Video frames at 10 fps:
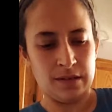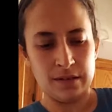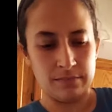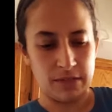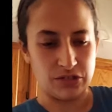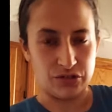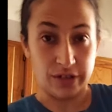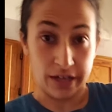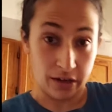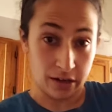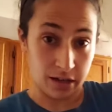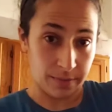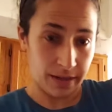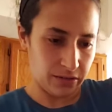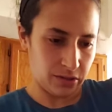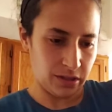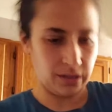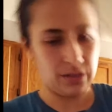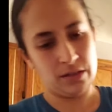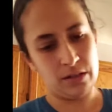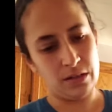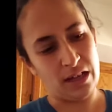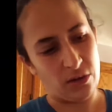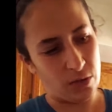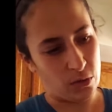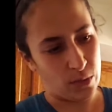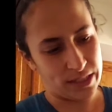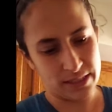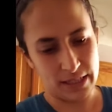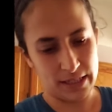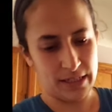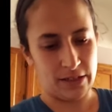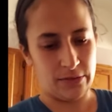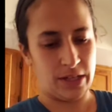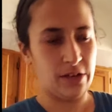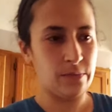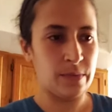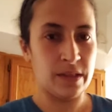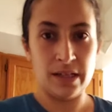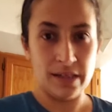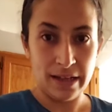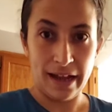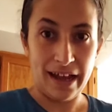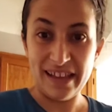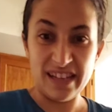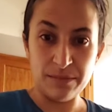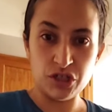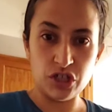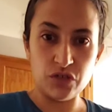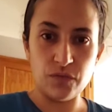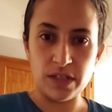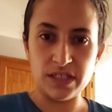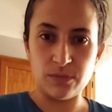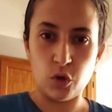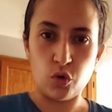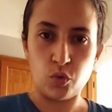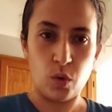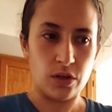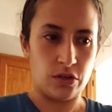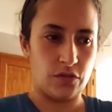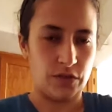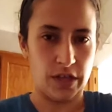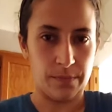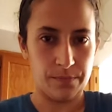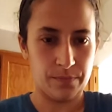Make sure they all come out. I don't wanna waste any, there we go. And then I'm just gonna run some cold water over them.